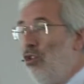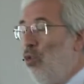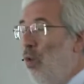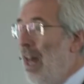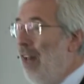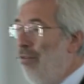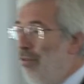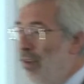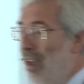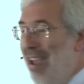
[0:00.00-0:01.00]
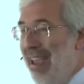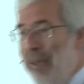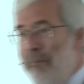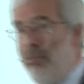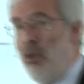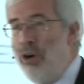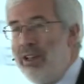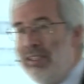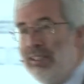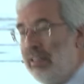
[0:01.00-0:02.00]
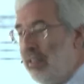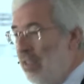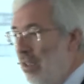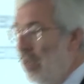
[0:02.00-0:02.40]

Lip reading: 12 important